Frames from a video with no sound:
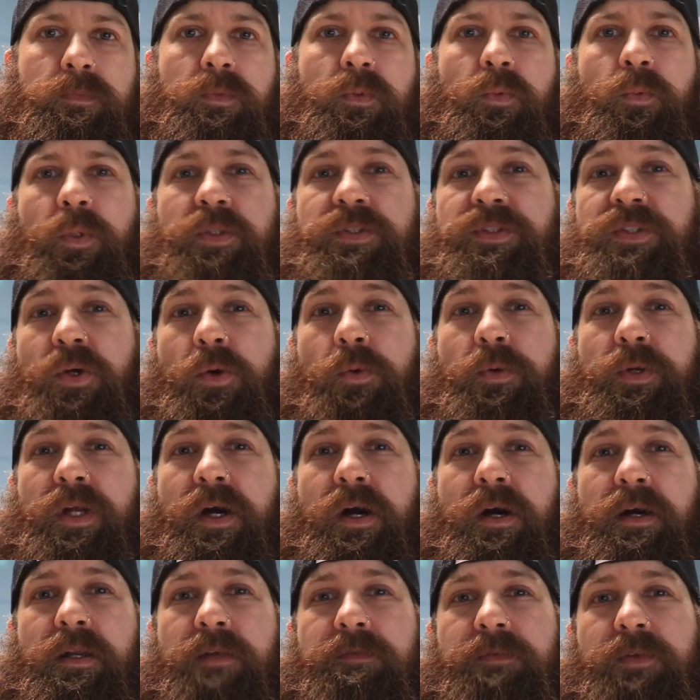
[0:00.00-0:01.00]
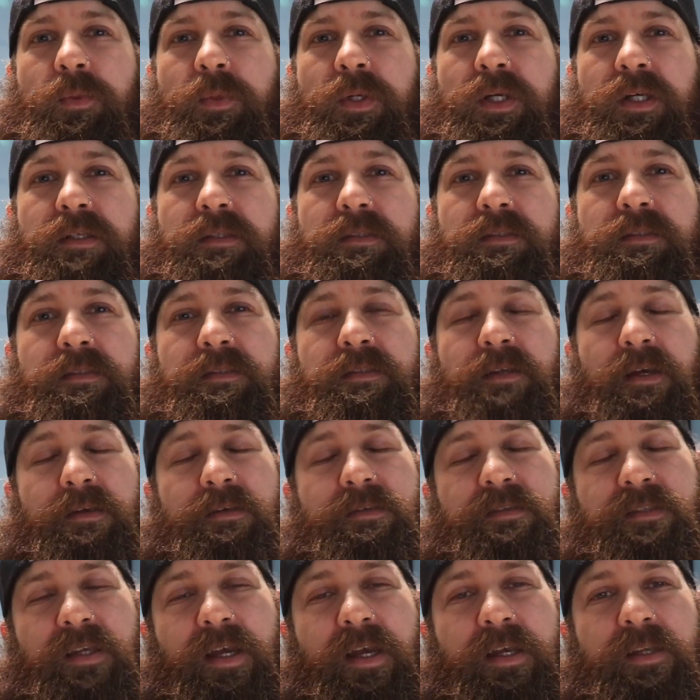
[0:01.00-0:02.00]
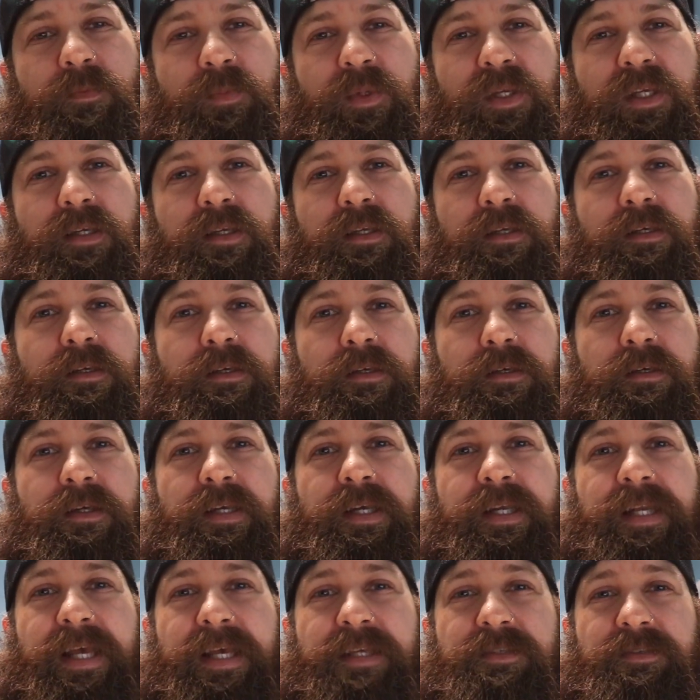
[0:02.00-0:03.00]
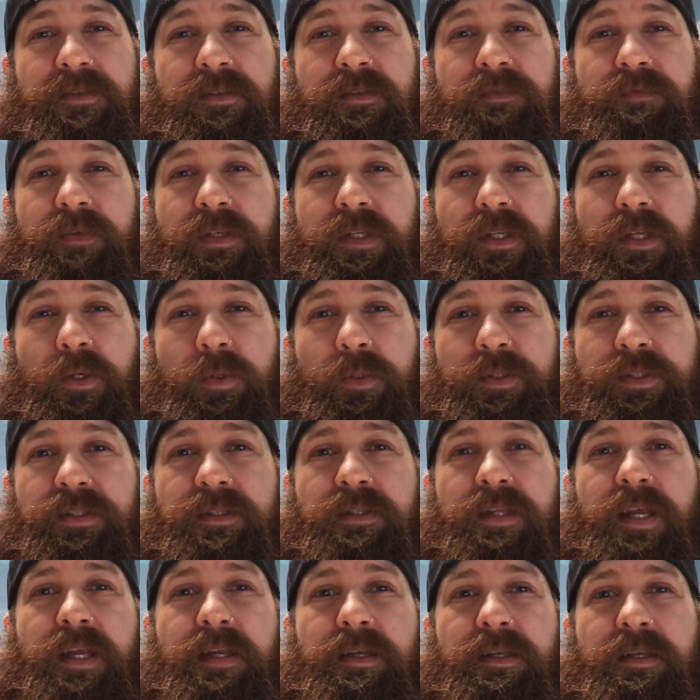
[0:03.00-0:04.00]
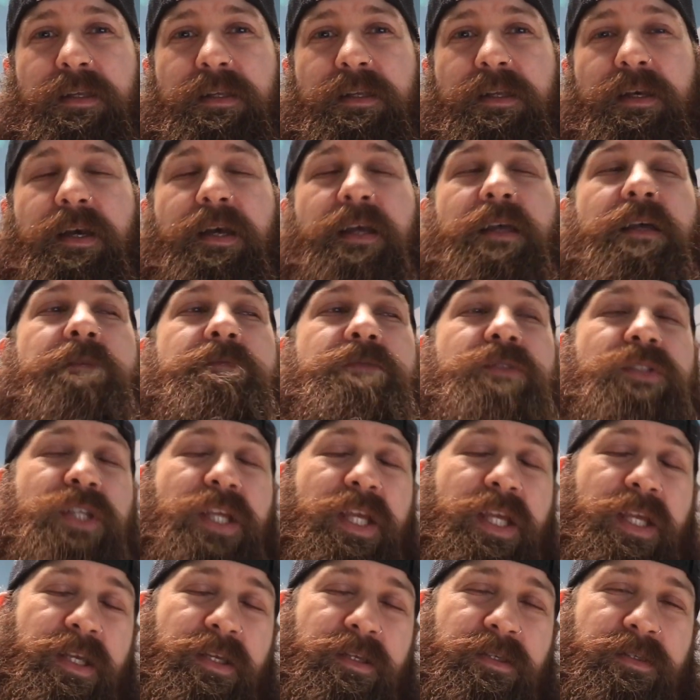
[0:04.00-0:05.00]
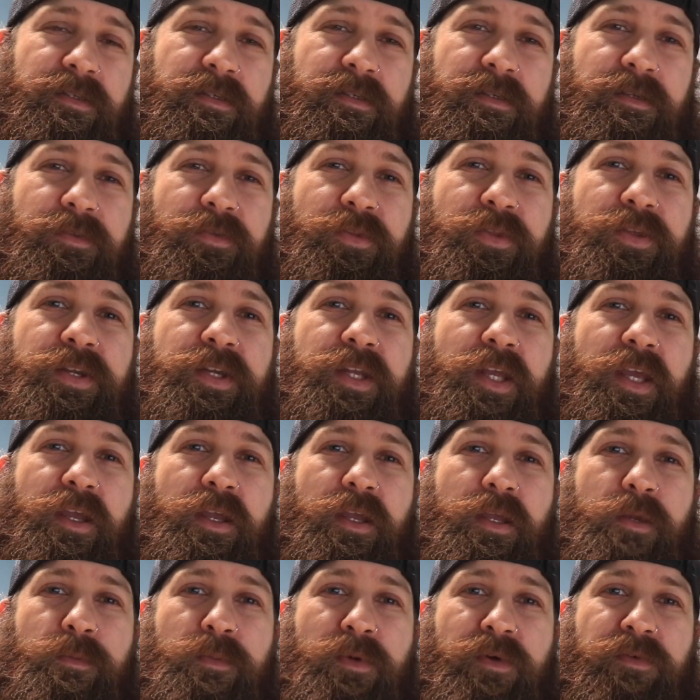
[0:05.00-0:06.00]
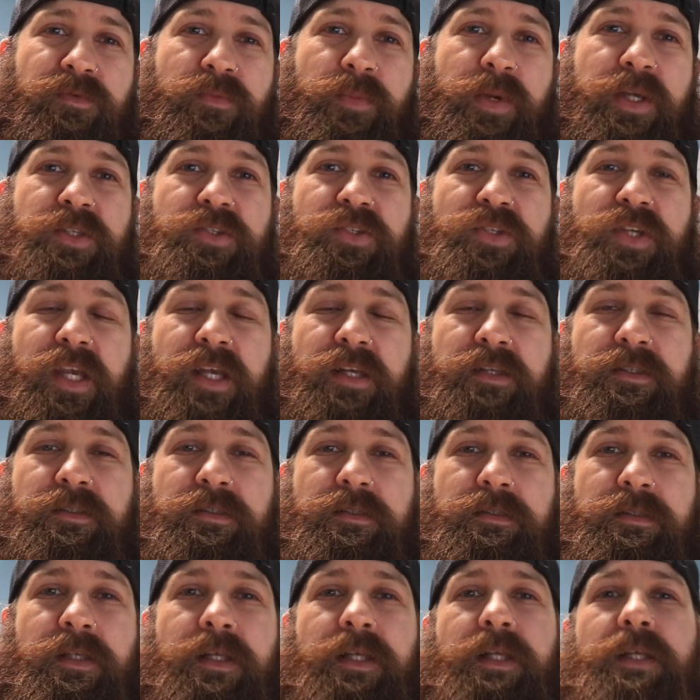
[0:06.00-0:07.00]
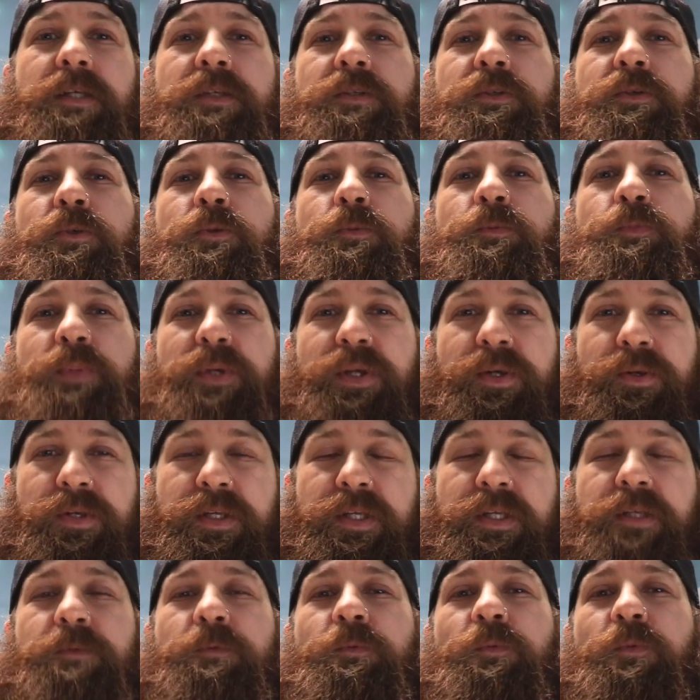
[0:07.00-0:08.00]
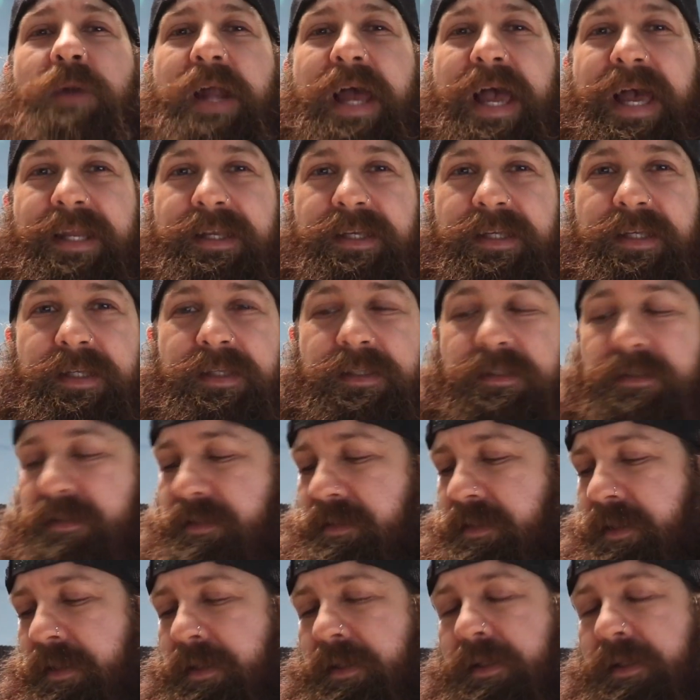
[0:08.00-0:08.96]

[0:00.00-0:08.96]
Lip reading: What's going on, everyone? Darkside B here, and as this video is stated, I have changed the name of my channel to Bearded Radness.